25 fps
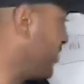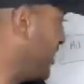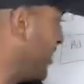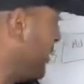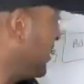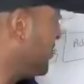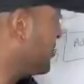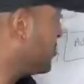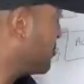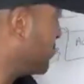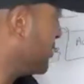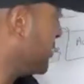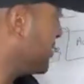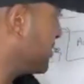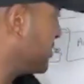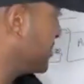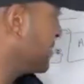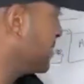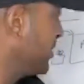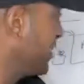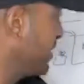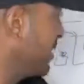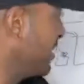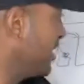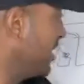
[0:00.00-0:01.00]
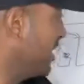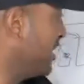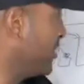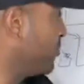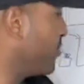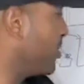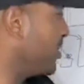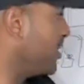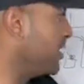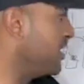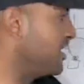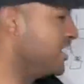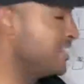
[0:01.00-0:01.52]
interest in
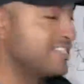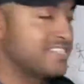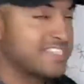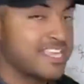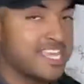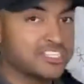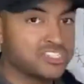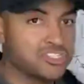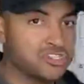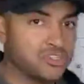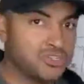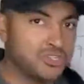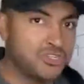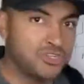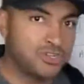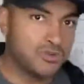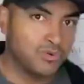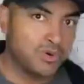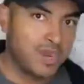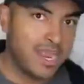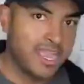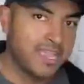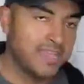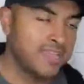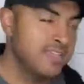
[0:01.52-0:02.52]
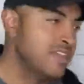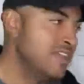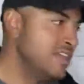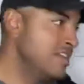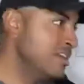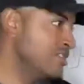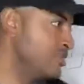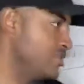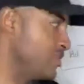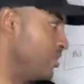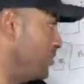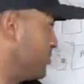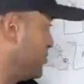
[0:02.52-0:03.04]
what it is that you do, right? So